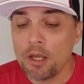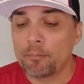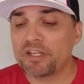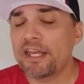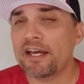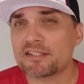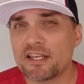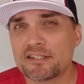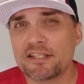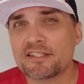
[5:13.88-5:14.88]
But
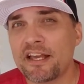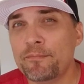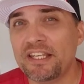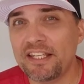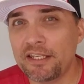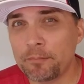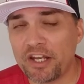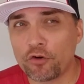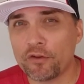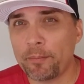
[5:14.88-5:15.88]
yes, since I've been eating
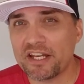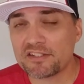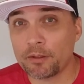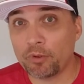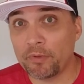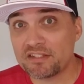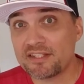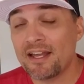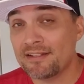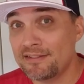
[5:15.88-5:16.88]
better over the past couple
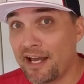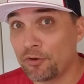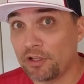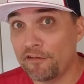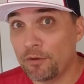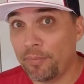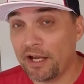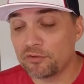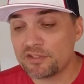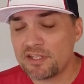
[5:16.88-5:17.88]
months, down eleven
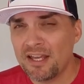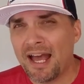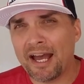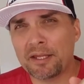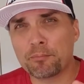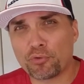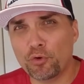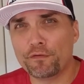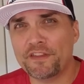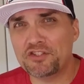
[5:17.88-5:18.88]
pounds, I am
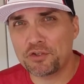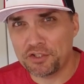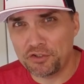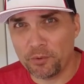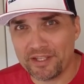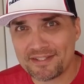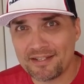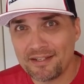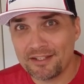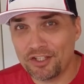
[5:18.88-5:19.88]
proof that you can do it.
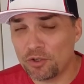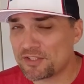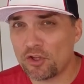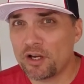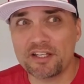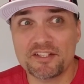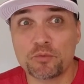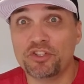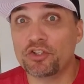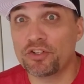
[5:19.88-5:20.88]
You know, as long as
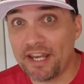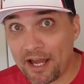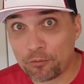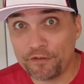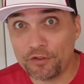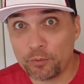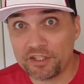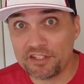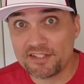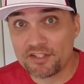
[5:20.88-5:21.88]
when you're not
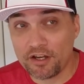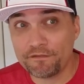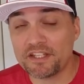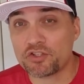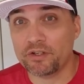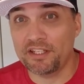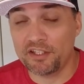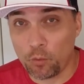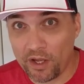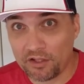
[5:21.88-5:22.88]
reviewing this stuff that you're
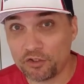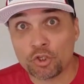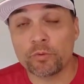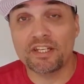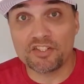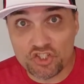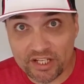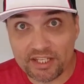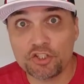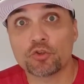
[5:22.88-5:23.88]
eating well, you're eating
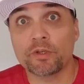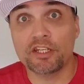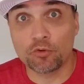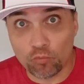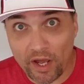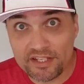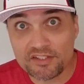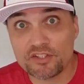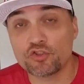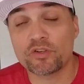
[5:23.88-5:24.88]
chicken, you're eating
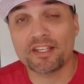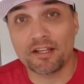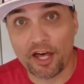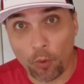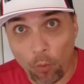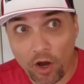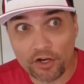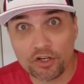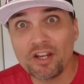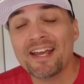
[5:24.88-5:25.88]
rice, you're drinking a lot of
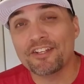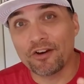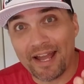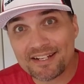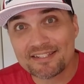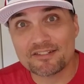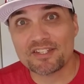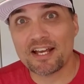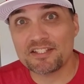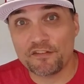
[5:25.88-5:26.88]
water, you're
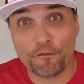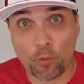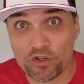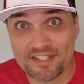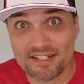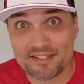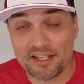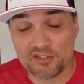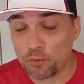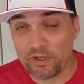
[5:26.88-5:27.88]
exercising four to six
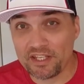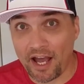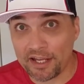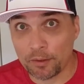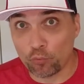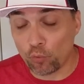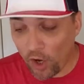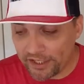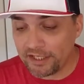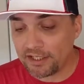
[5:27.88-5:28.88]
days a week, I am
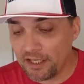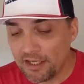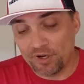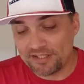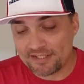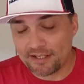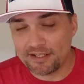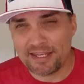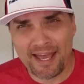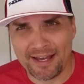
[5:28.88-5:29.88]
running. But
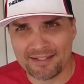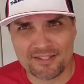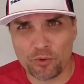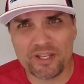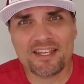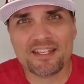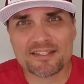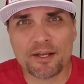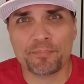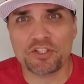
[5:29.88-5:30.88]
uh, yeah, so it
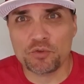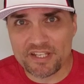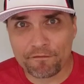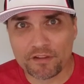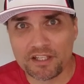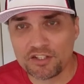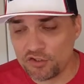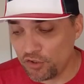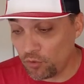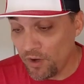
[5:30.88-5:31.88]
is something you definitely can
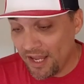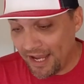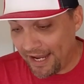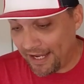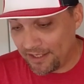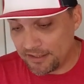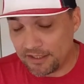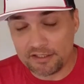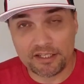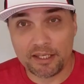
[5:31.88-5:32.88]
do, and
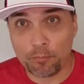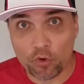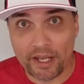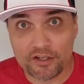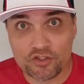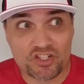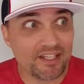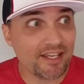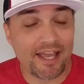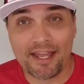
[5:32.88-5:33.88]
uh, you get more
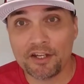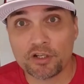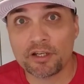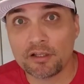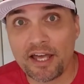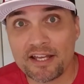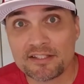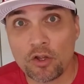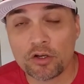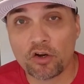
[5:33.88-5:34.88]
energy and you're gonna
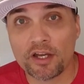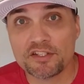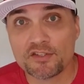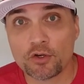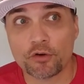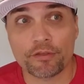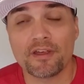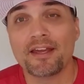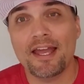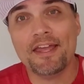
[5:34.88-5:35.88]
last longer on this earth.